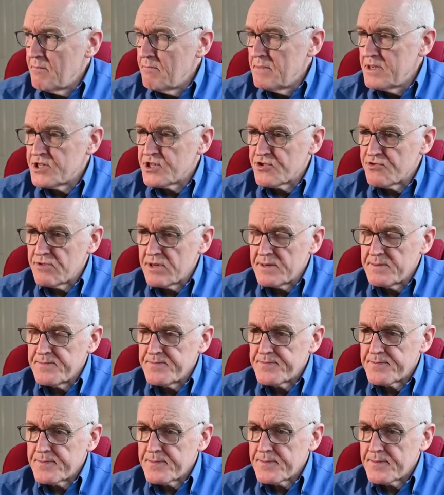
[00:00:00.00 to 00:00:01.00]
mystery.
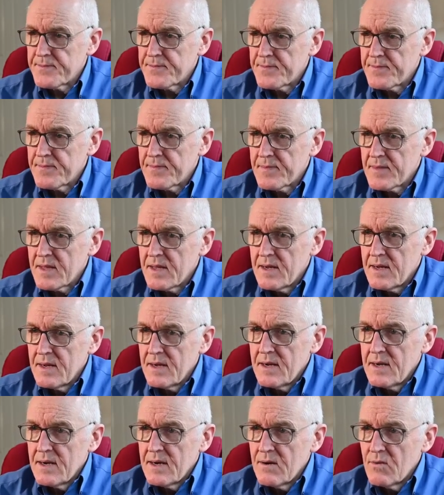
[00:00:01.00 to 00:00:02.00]

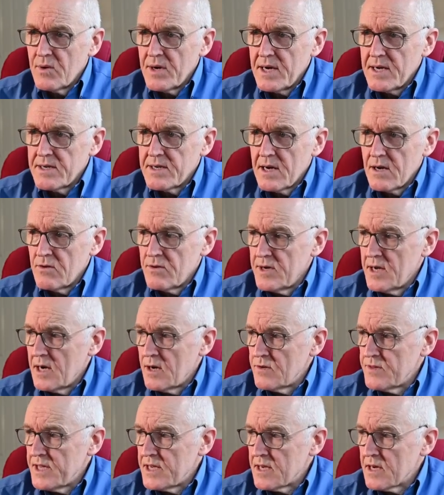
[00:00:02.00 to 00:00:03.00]
We don't
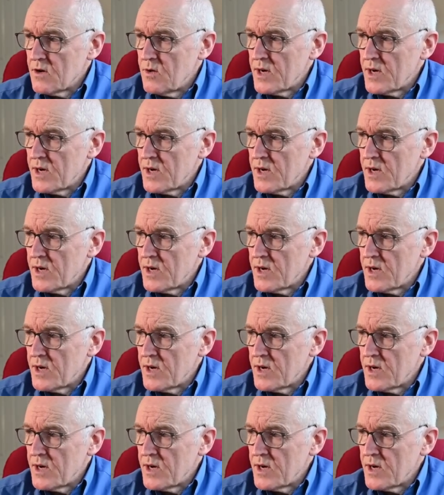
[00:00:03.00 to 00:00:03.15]
know. And then a